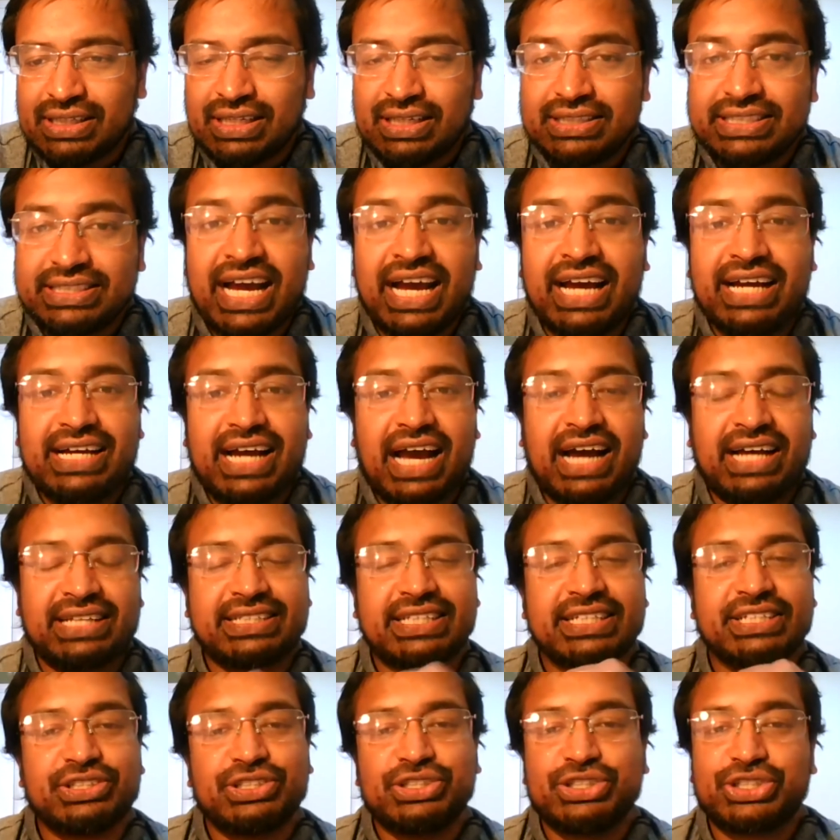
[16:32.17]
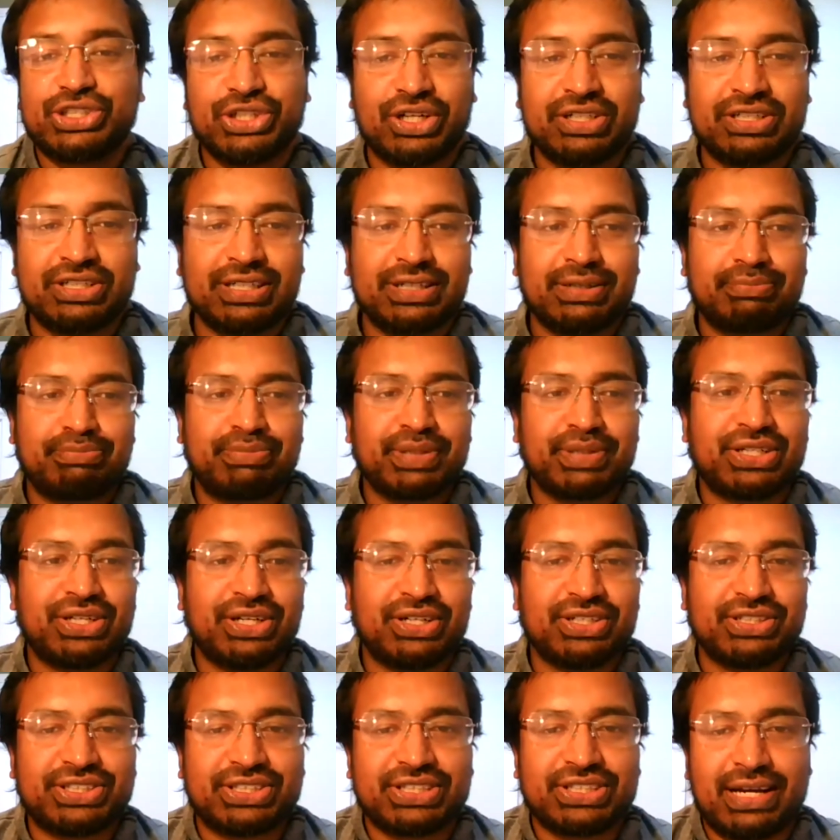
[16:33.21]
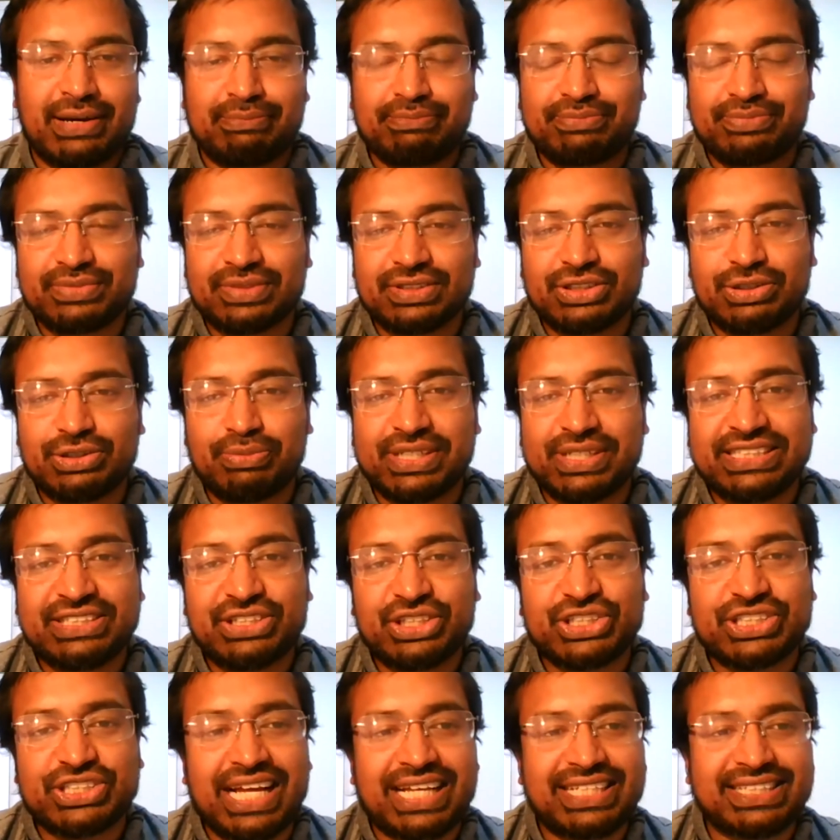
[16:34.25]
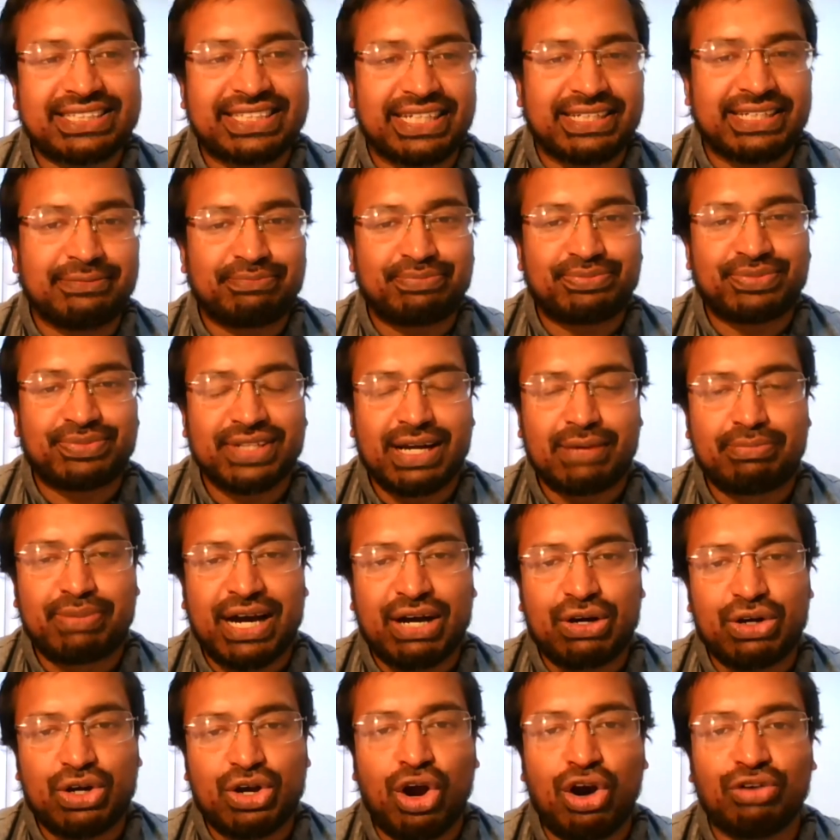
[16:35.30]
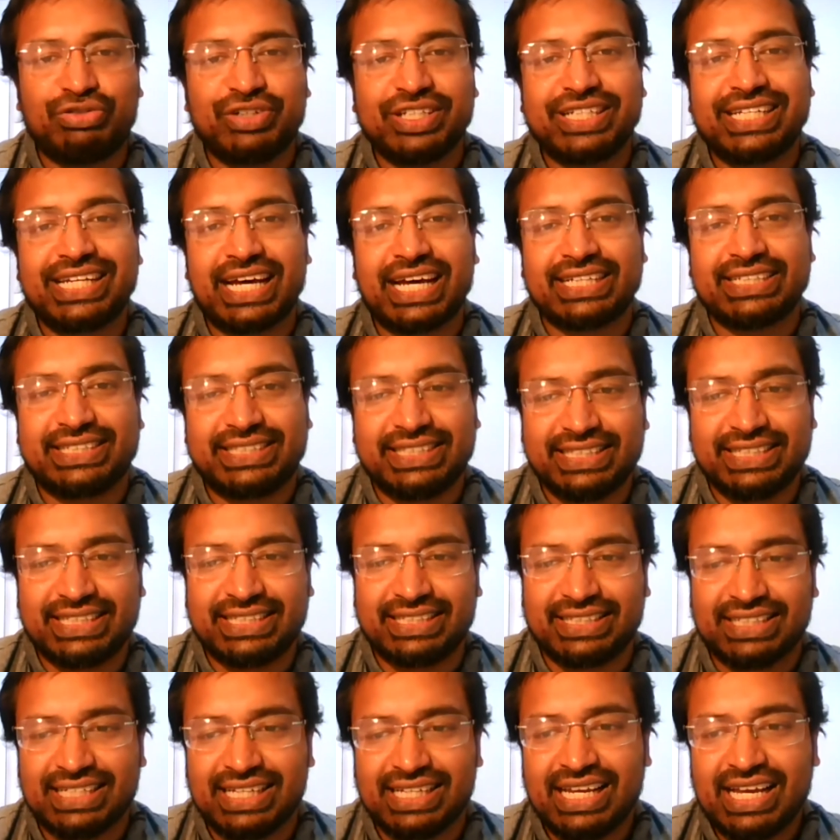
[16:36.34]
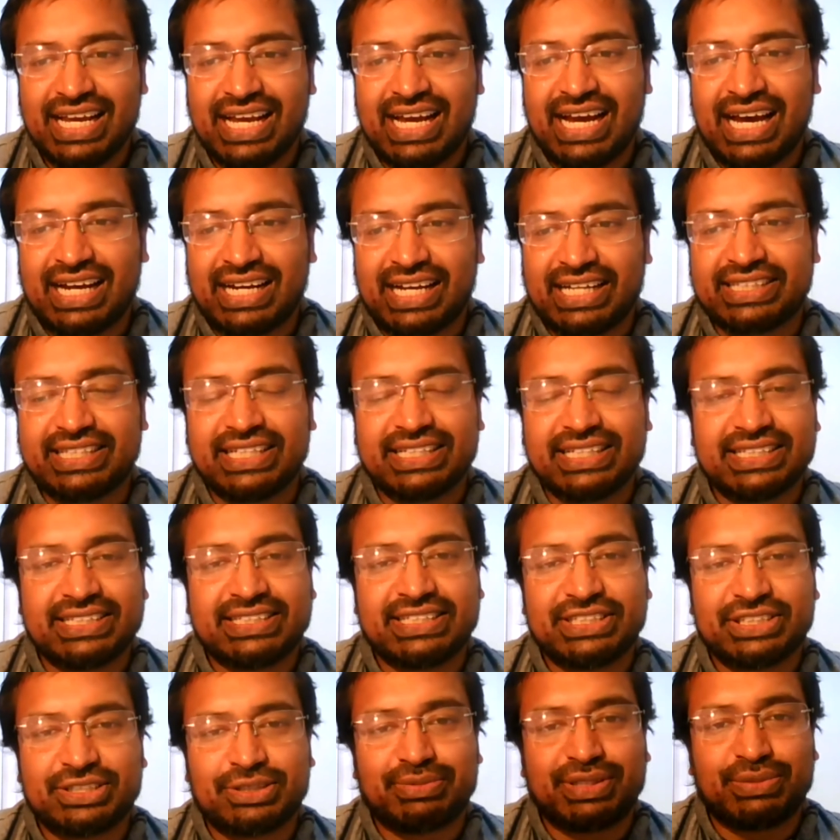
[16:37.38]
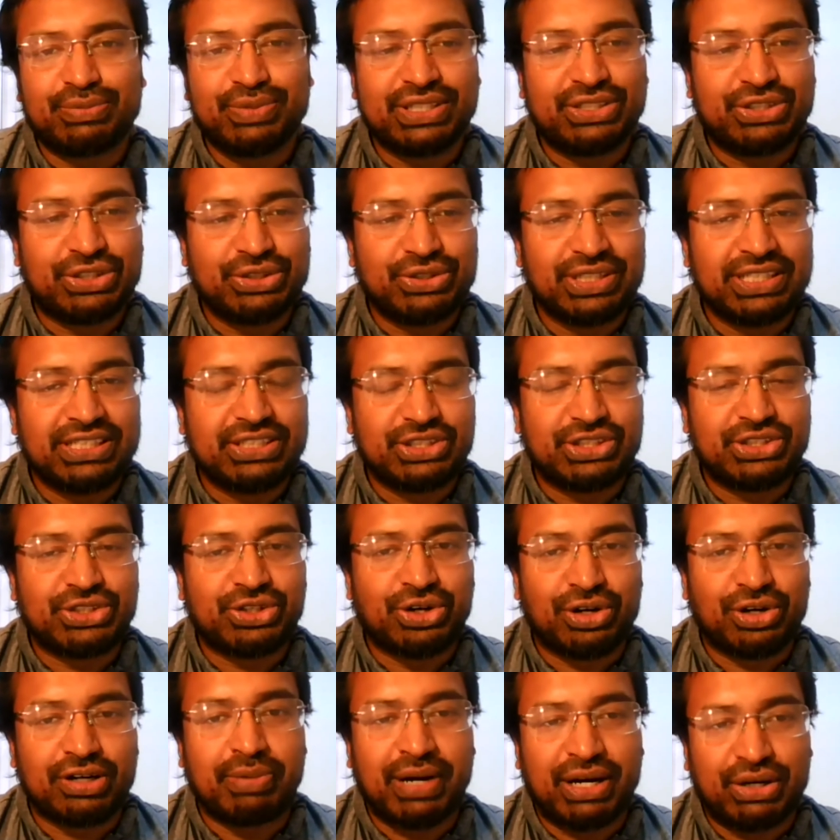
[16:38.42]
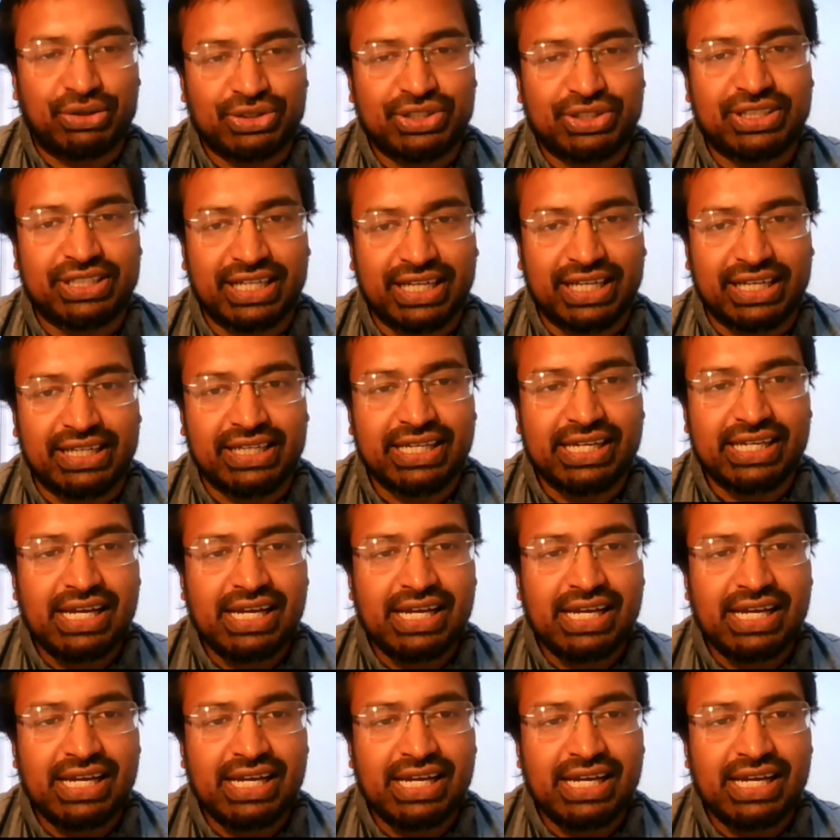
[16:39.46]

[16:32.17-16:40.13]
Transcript: Yeah, I think you should, because somebody's just asking about COVID-19. And I think this is something we do need to talk about today,